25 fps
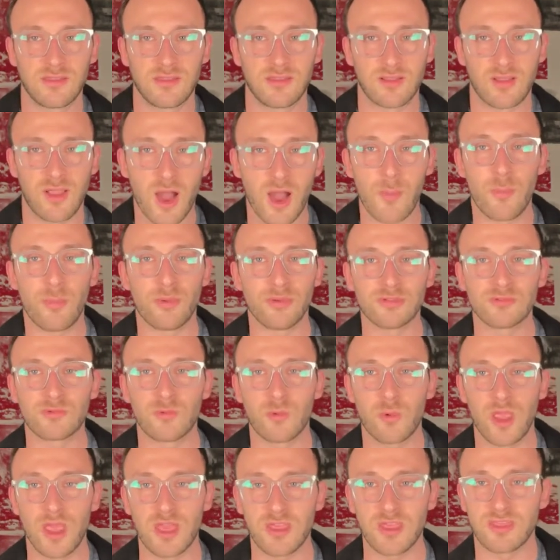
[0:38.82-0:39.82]
coupled
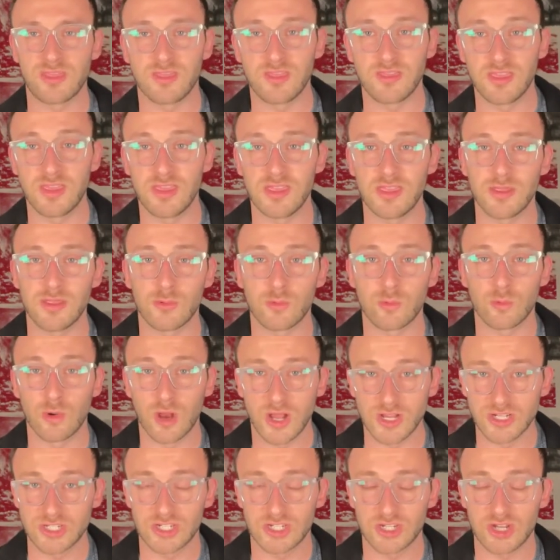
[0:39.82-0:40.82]
with the
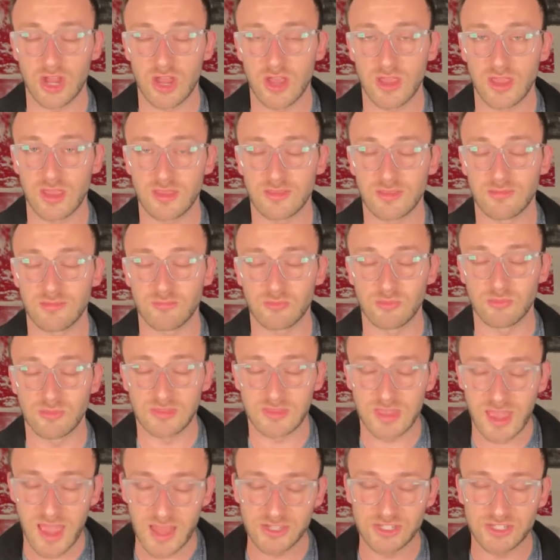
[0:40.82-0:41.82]
Russia
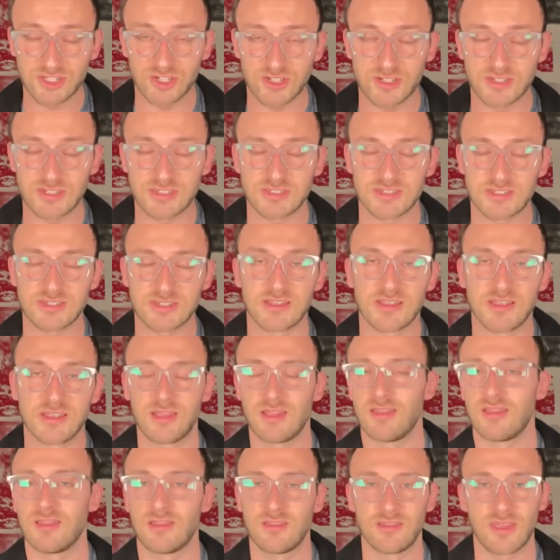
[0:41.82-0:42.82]
tensions,
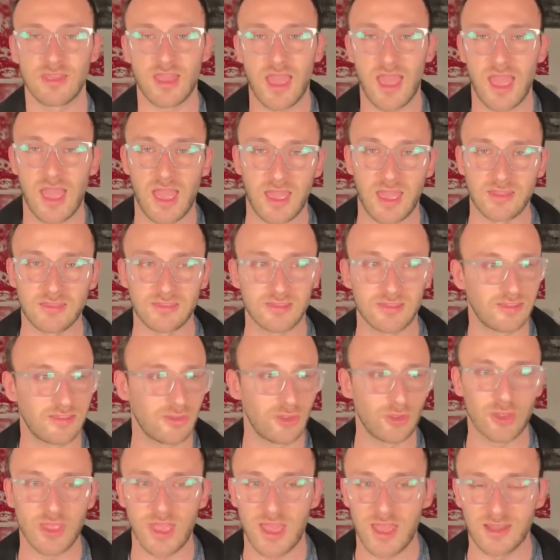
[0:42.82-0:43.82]
and
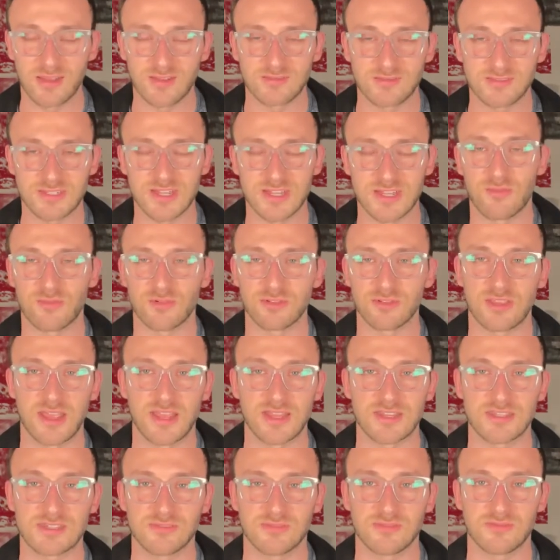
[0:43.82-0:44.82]
you get several
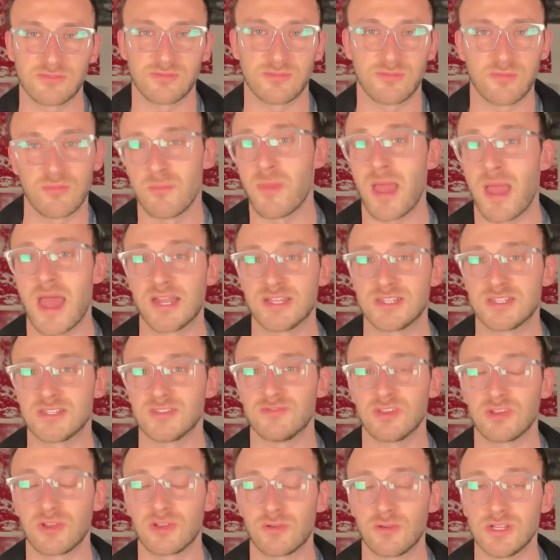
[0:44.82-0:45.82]
days of massive
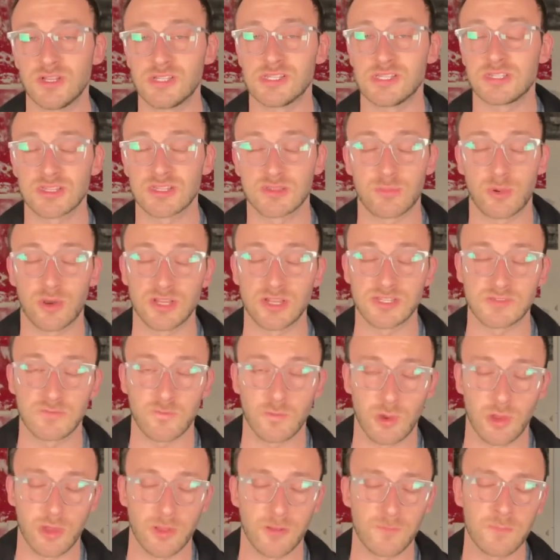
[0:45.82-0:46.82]
increases in the price of
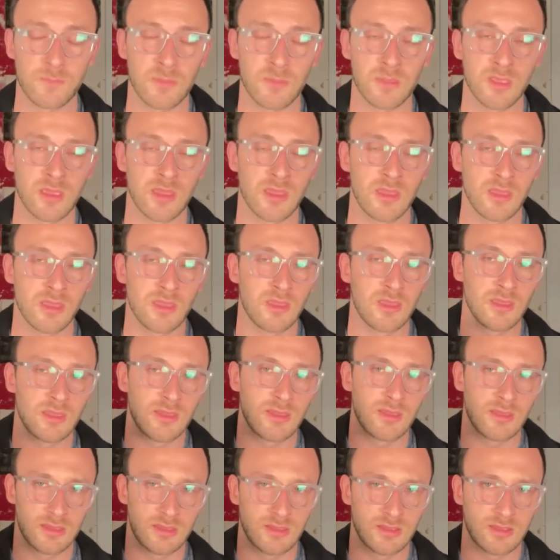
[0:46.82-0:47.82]
oil.
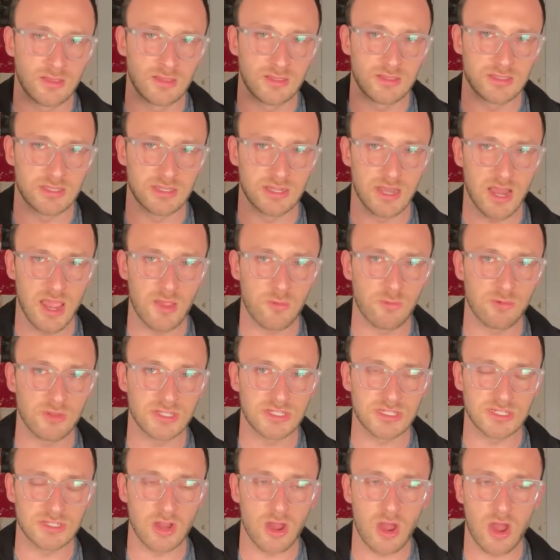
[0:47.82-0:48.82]
Today we
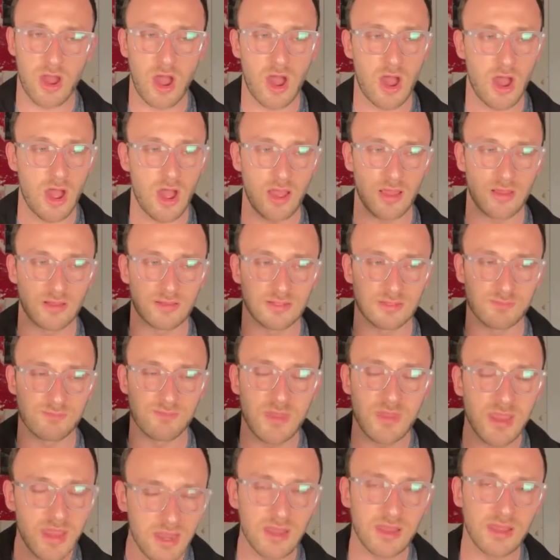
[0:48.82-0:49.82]
saw
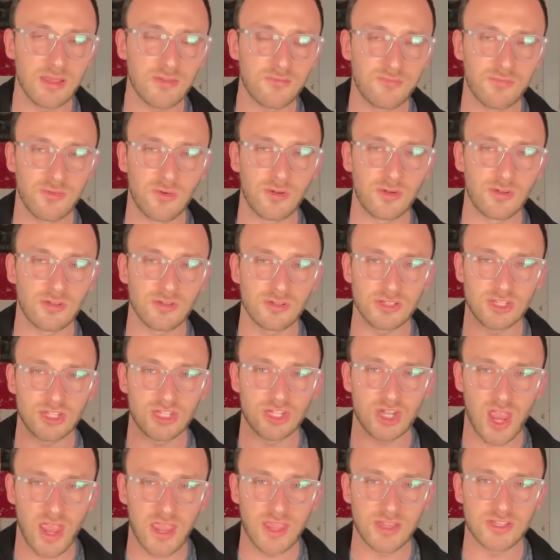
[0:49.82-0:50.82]
meaningful
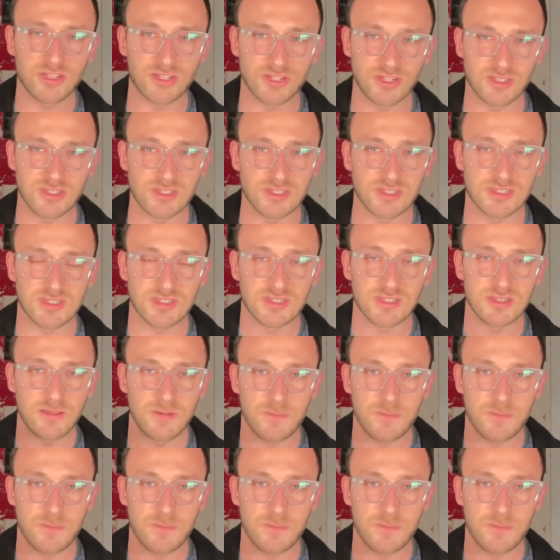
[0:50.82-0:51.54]
changes